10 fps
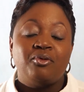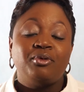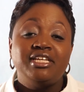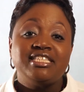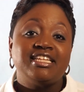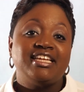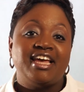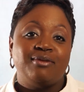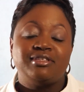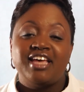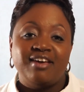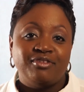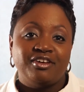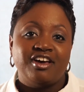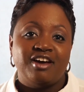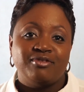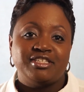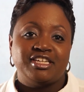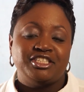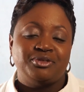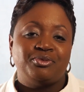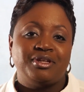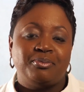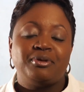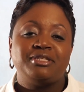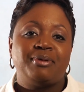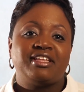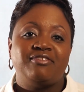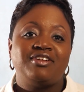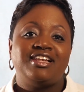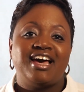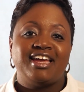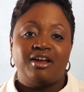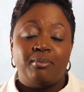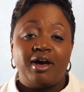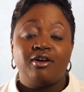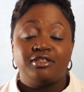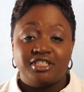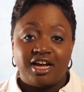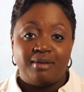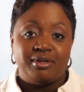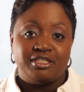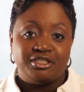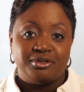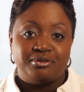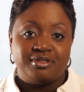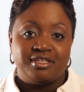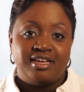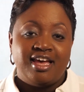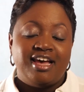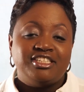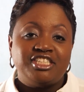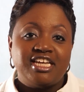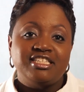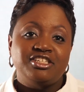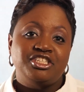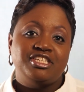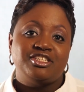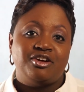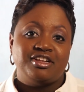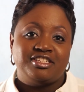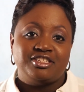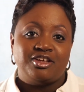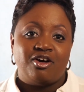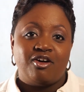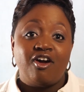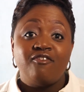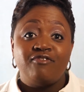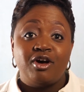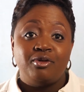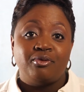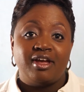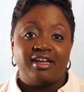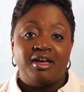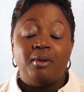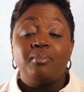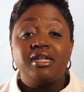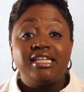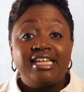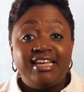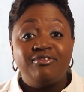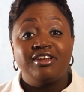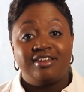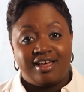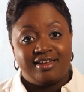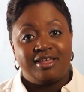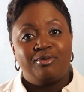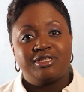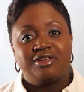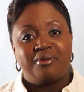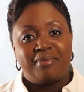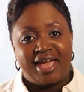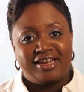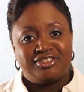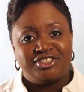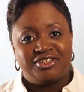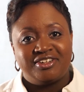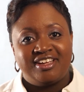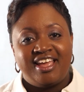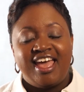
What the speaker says: Recently, I was having a conversation with a prospective client about her job issues. Just as she started to talk, her phone rang. Believe it or not, it was her manager.